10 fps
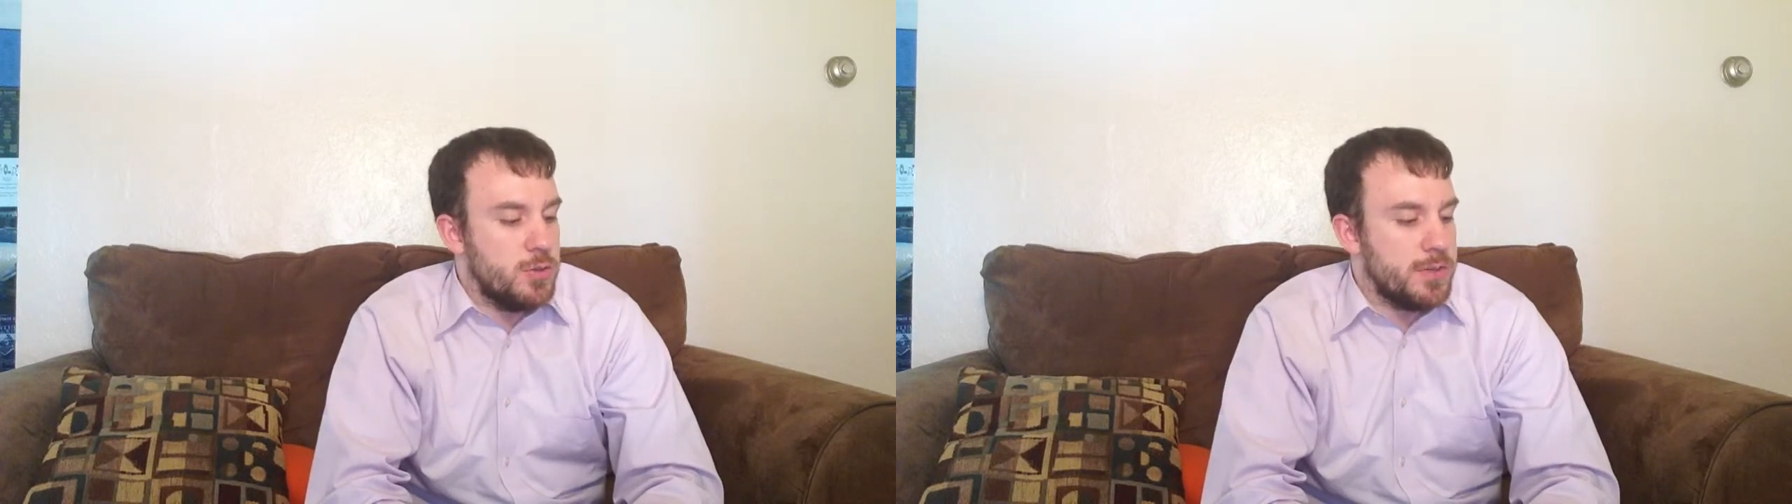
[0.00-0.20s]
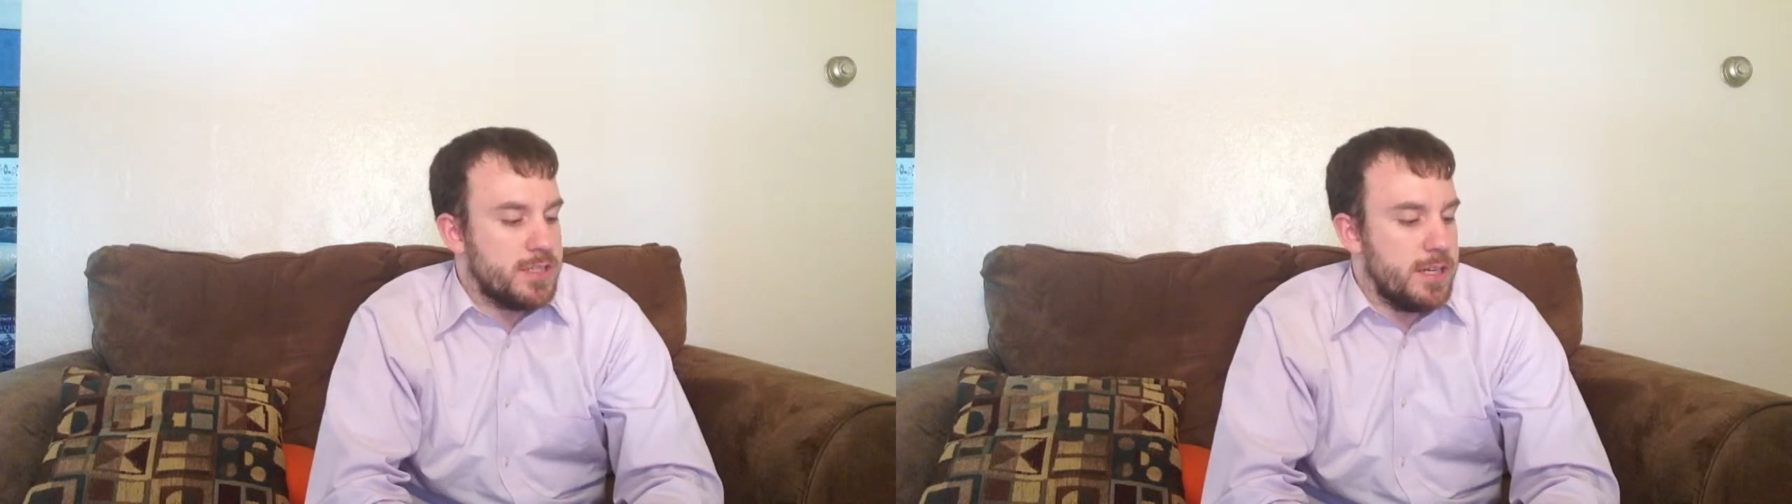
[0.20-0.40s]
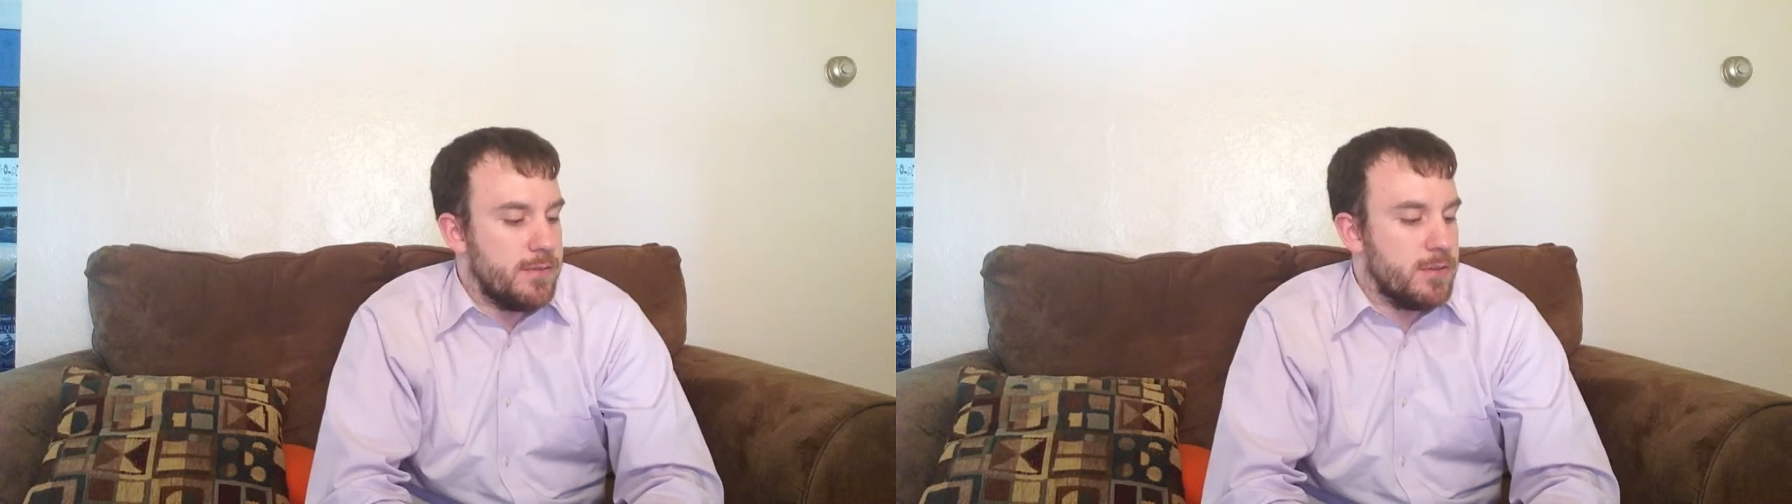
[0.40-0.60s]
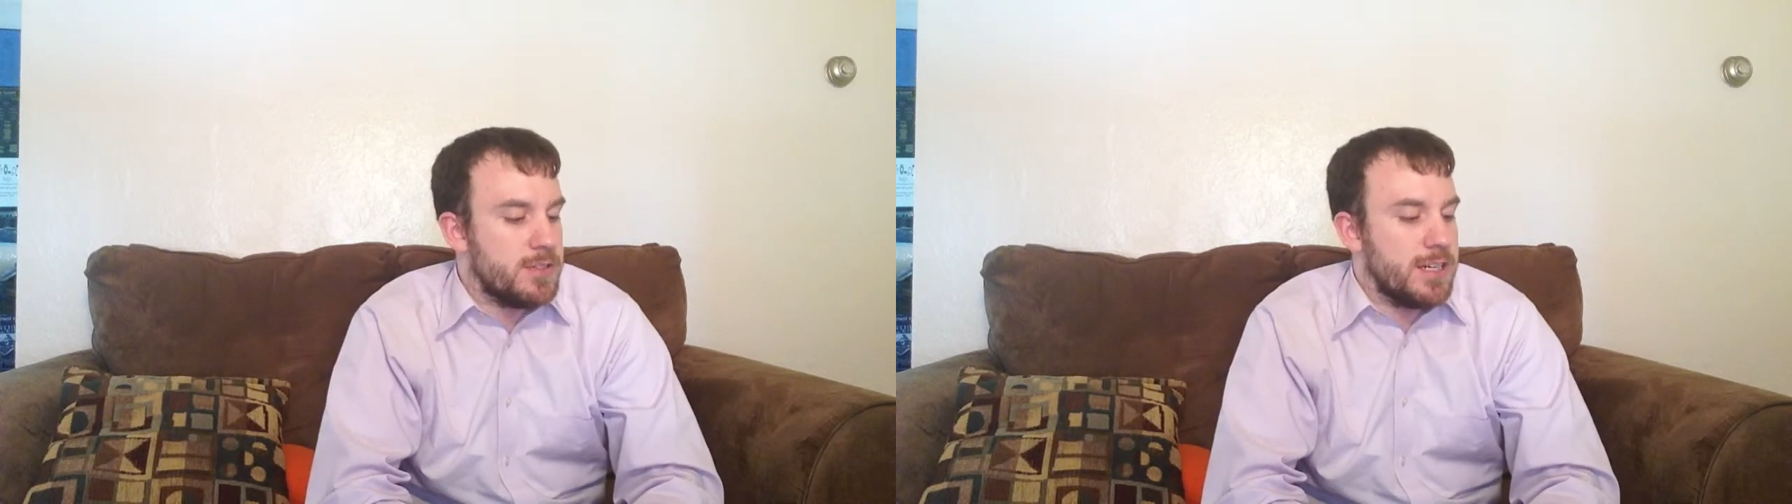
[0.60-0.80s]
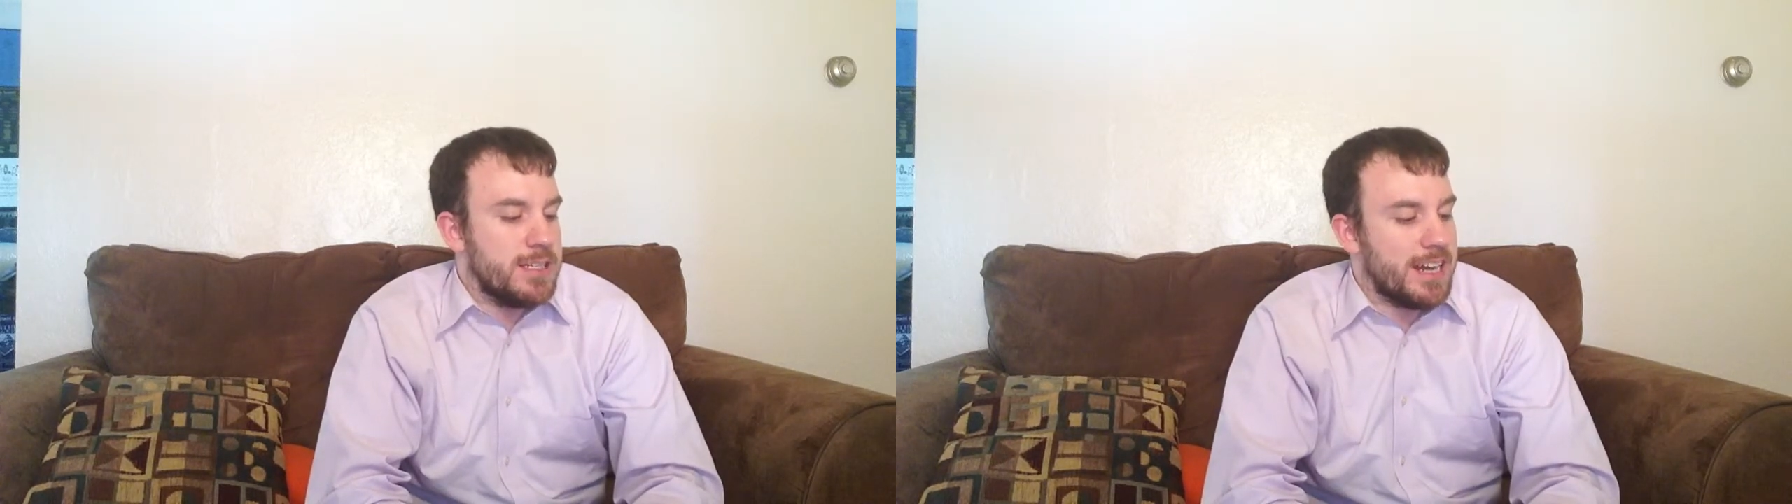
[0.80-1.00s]

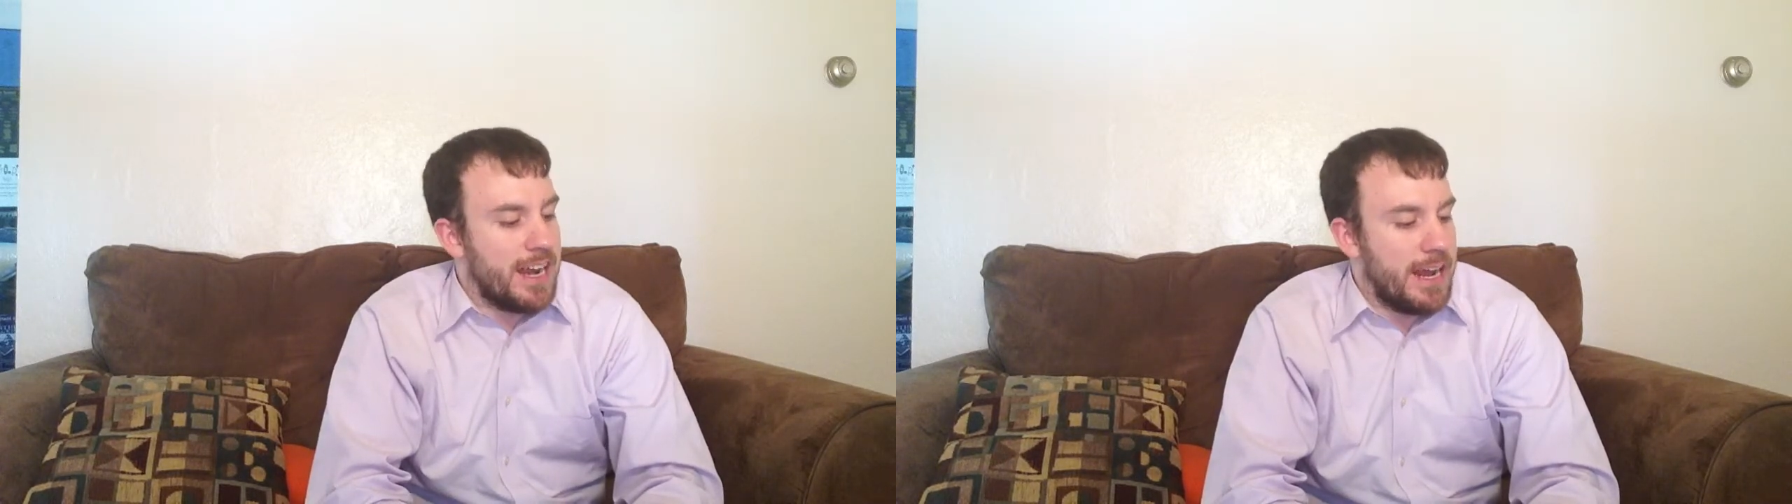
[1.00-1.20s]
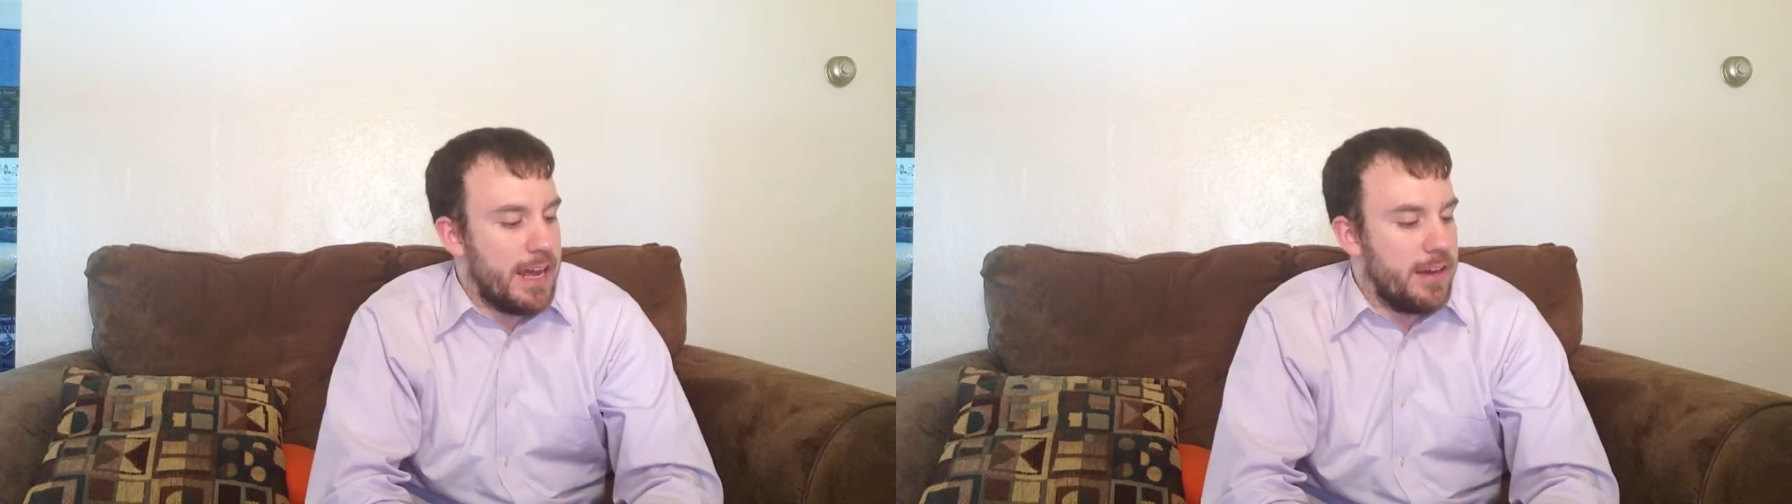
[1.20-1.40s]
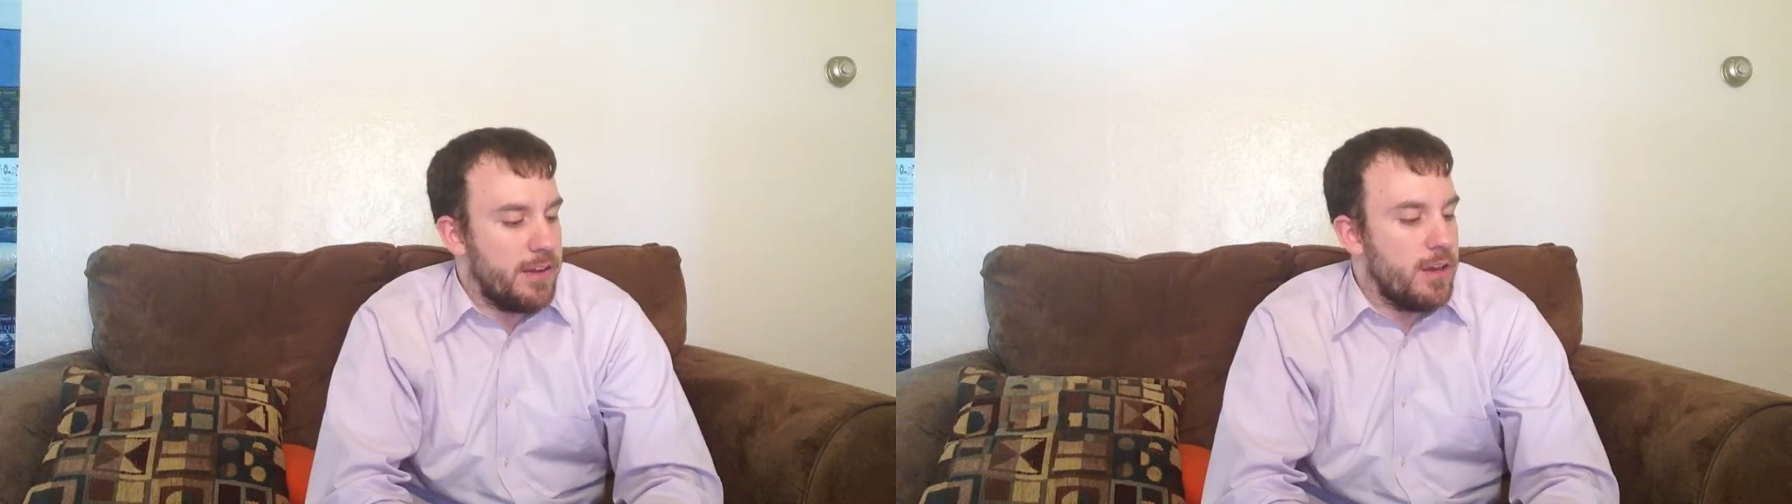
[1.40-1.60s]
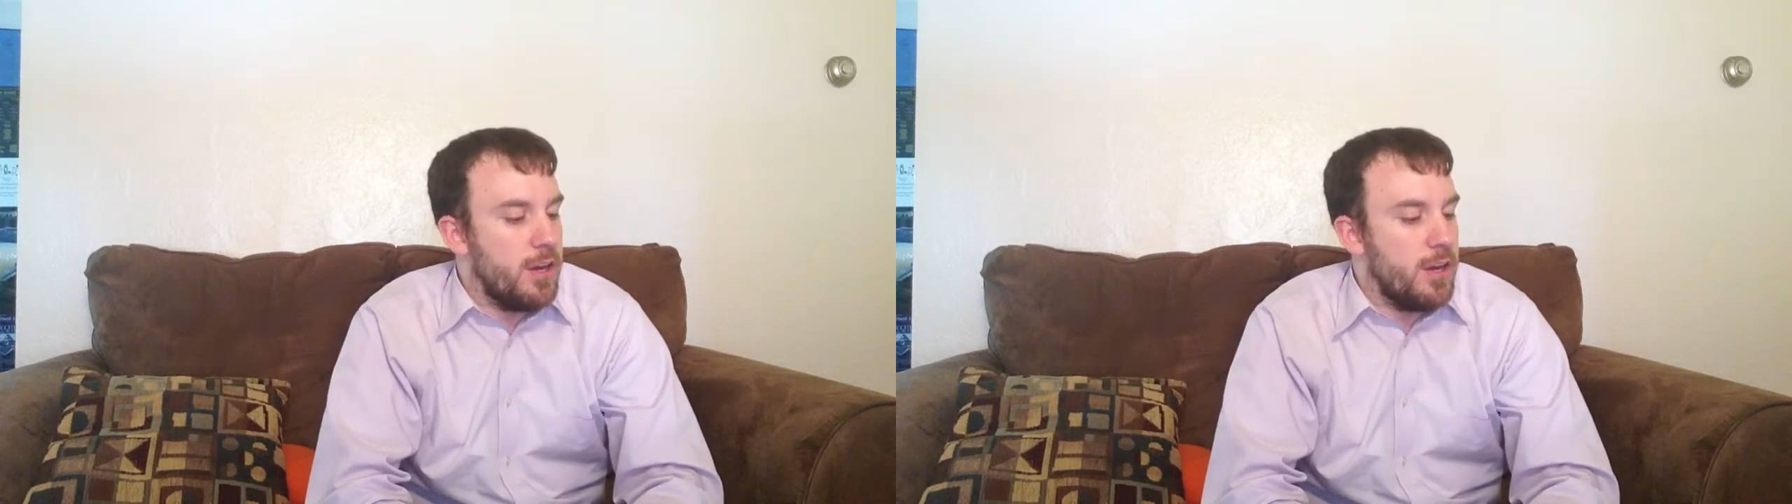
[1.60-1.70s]
receivers, a tight end,